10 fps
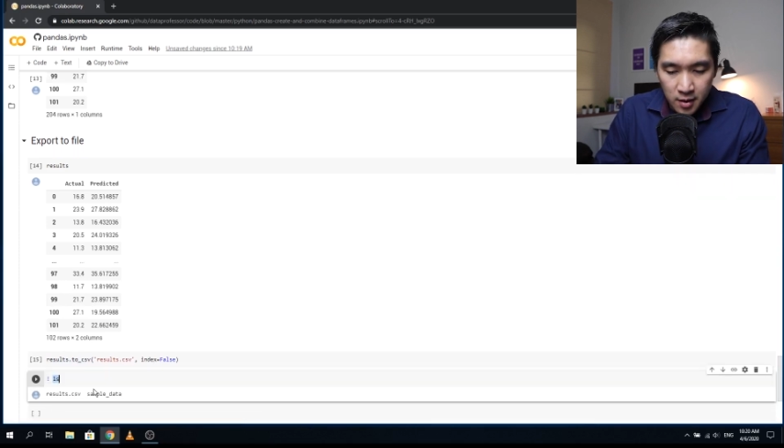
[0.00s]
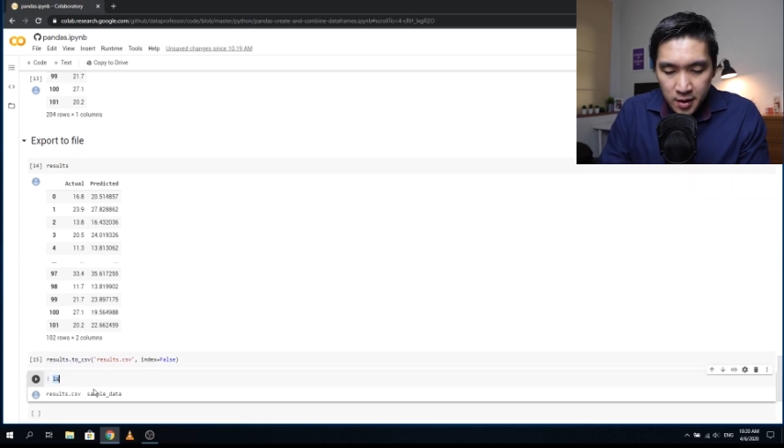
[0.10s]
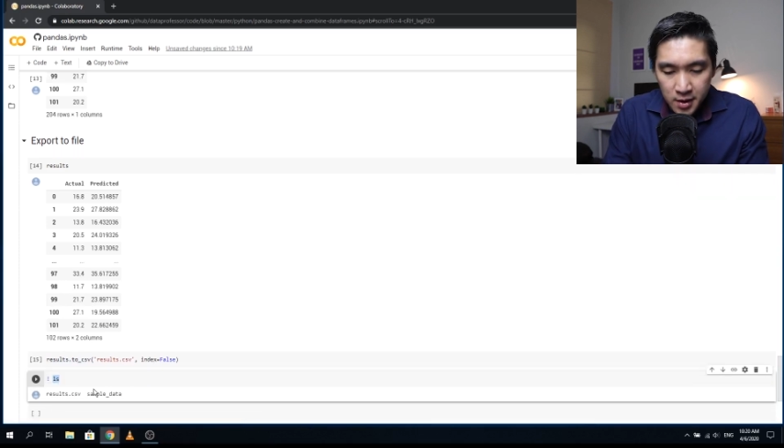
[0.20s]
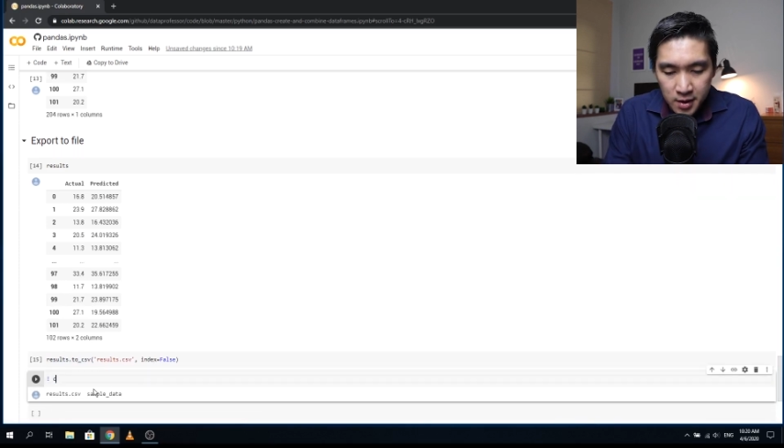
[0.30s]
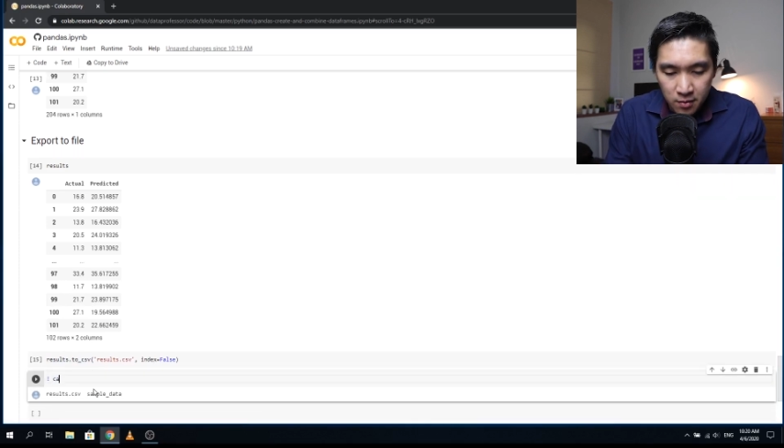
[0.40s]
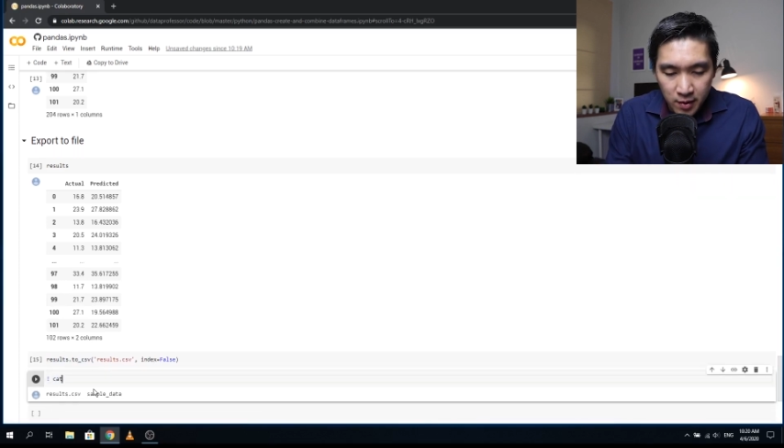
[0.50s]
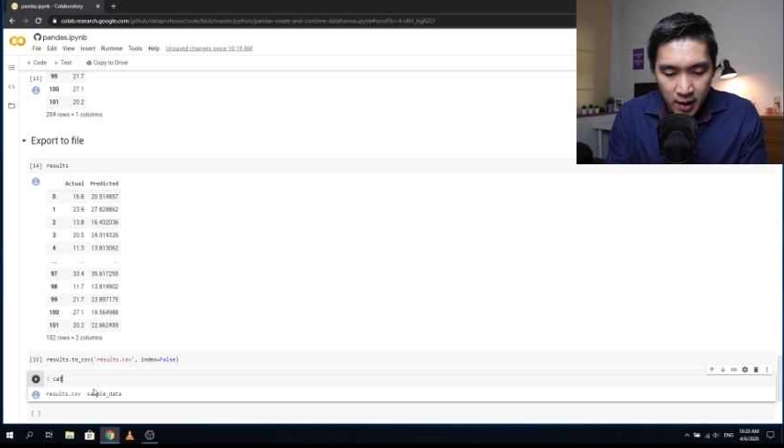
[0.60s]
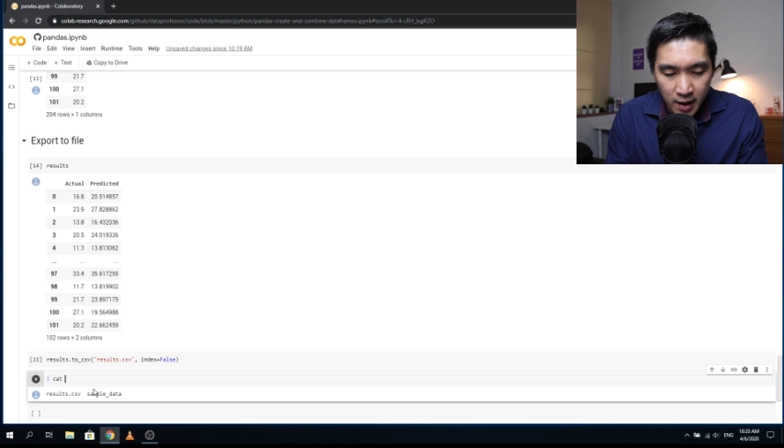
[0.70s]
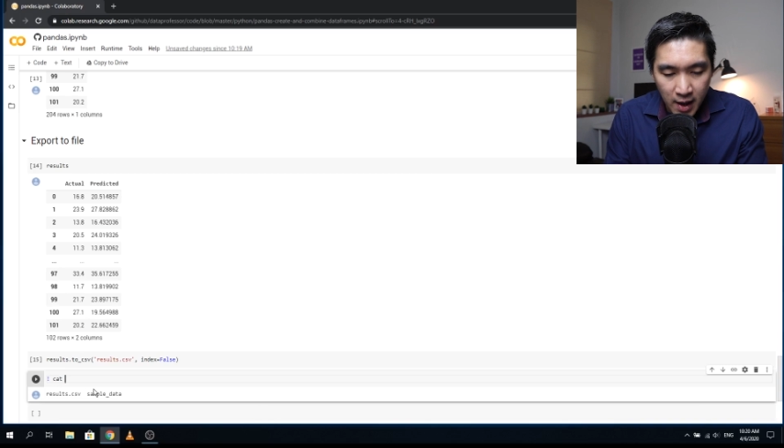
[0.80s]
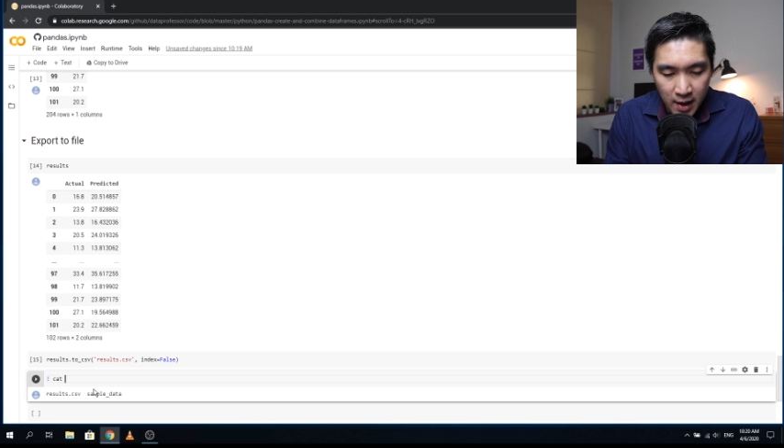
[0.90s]
Let's do a
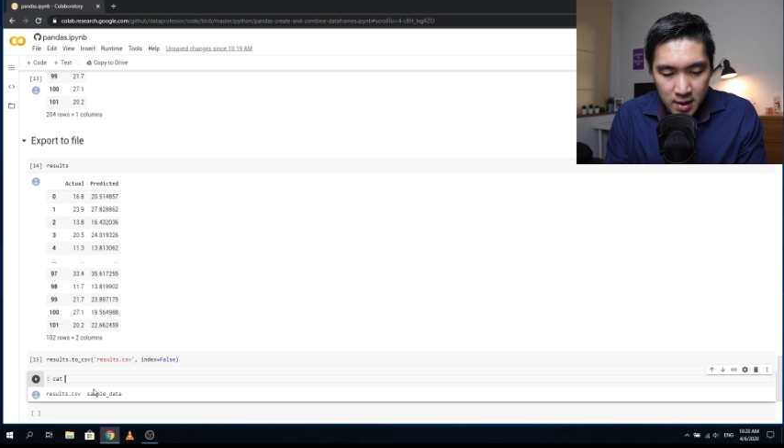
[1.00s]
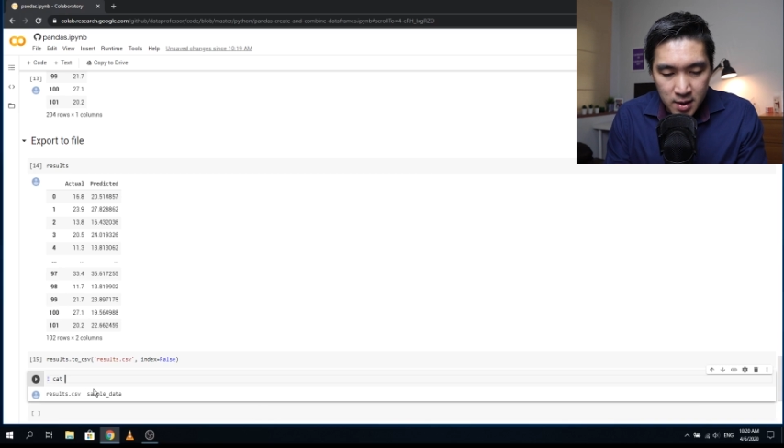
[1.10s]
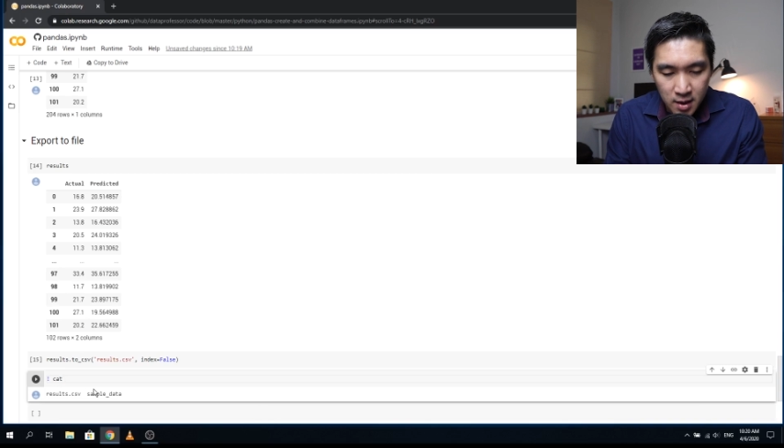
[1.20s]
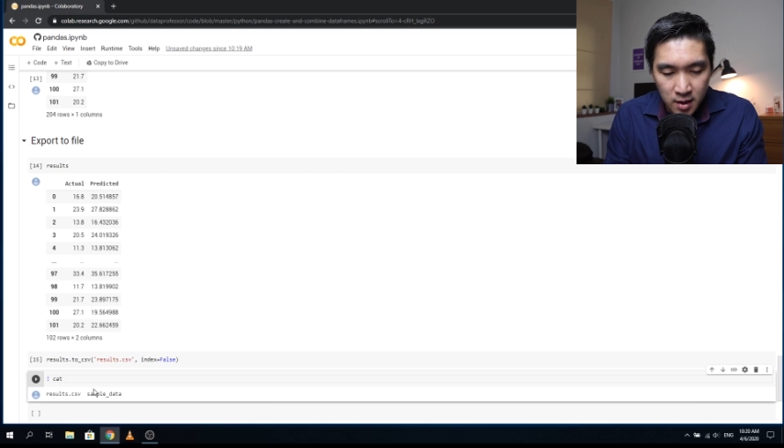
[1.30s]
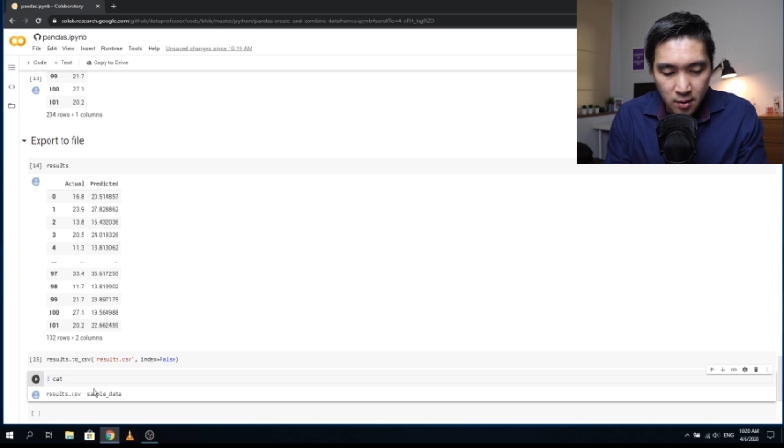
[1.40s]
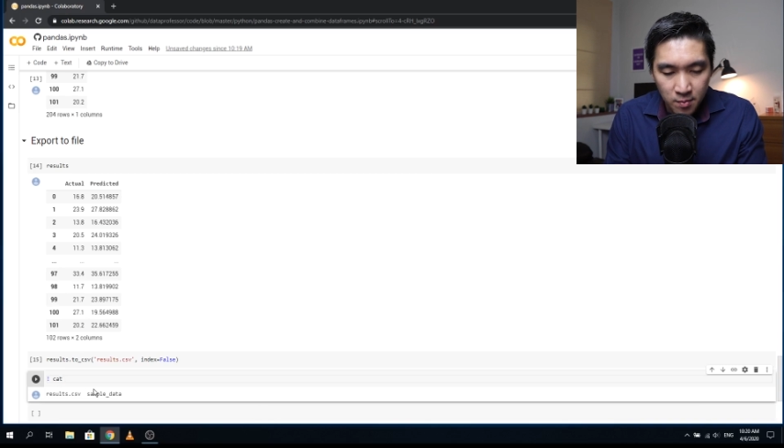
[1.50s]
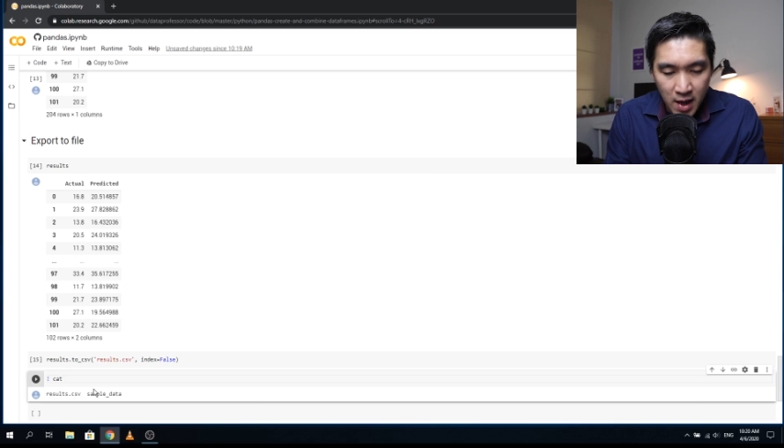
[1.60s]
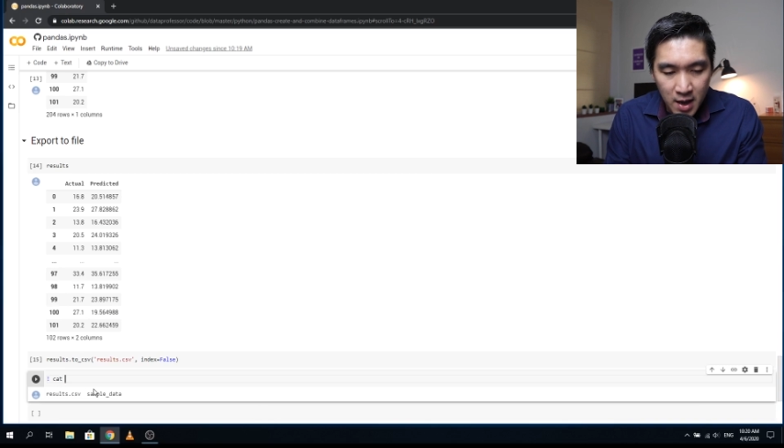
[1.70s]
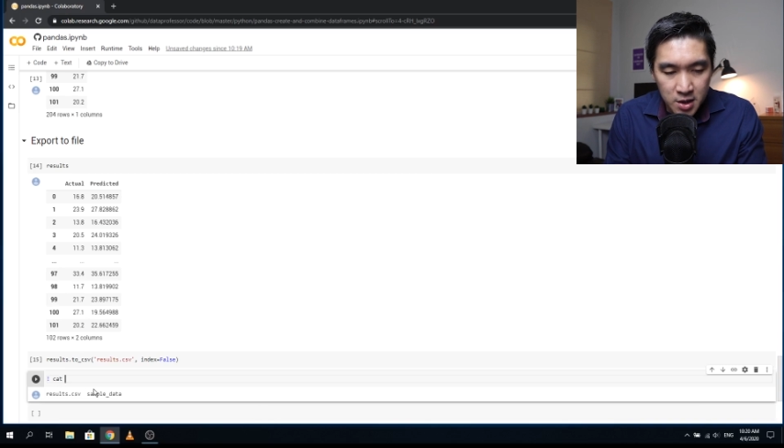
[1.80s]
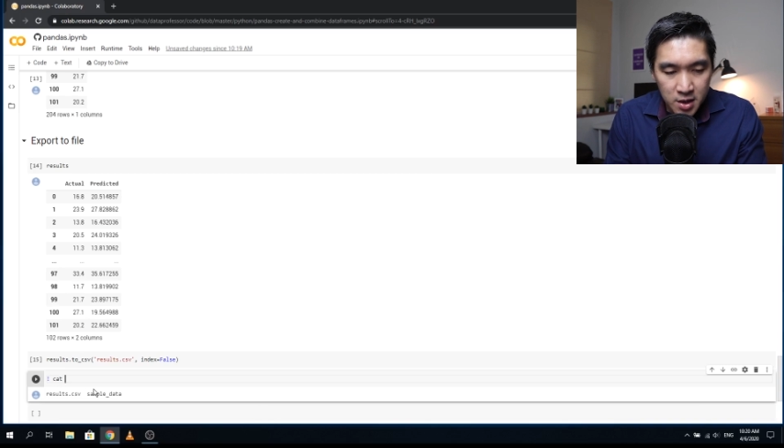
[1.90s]
cat in the
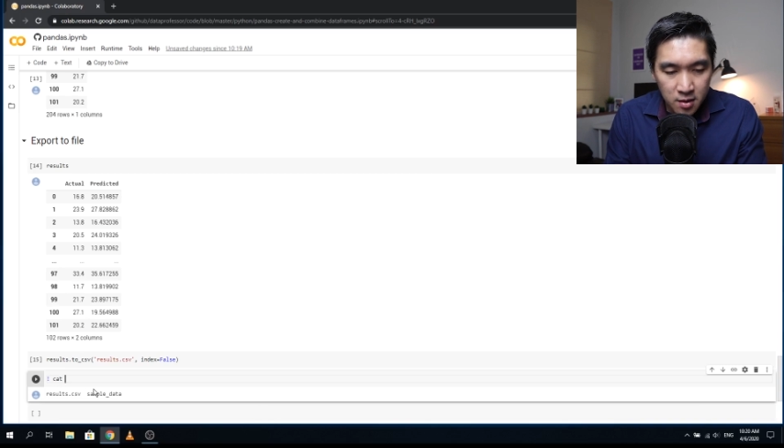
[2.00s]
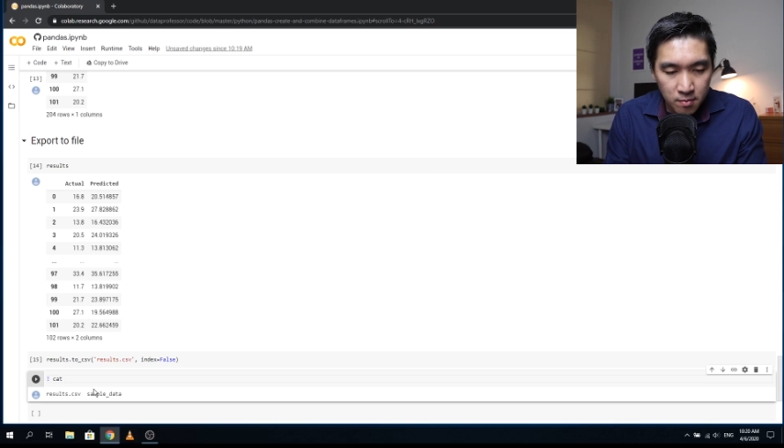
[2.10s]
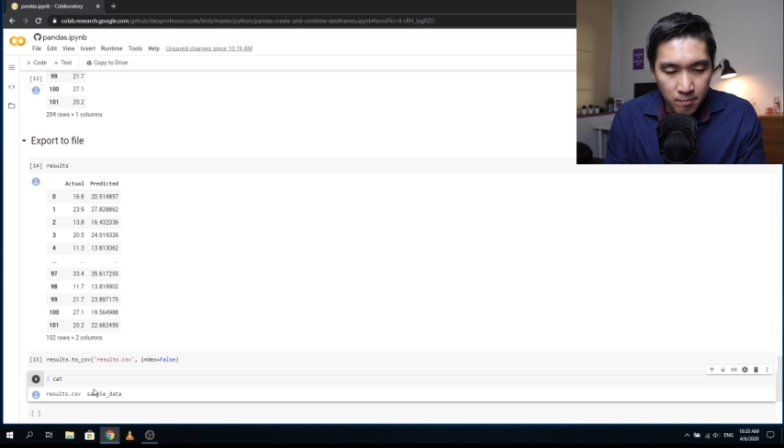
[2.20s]
bash.